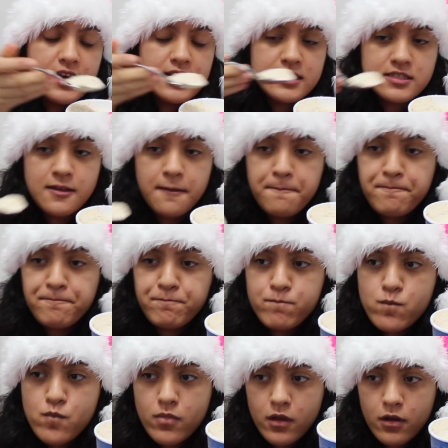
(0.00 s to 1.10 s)
is,
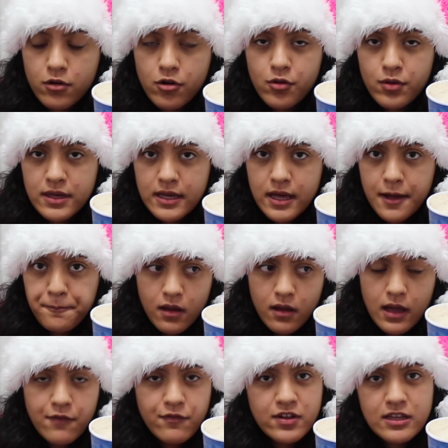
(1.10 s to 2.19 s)
growing up,
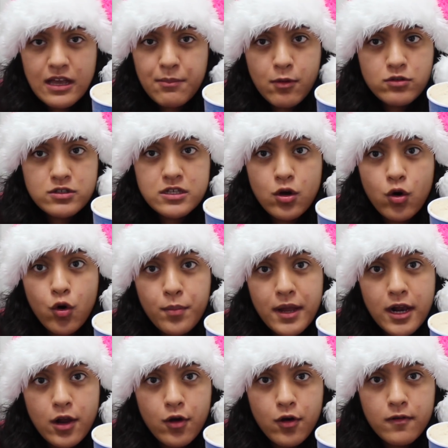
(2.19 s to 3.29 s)
every time I was home
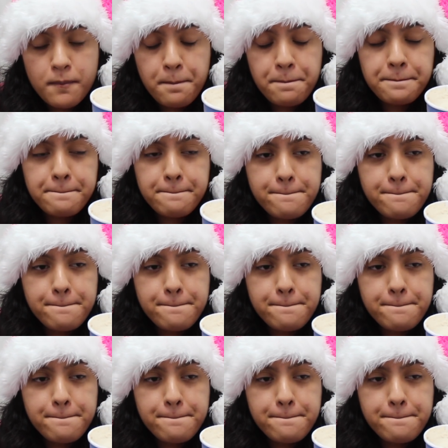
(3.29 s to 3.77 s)
alone,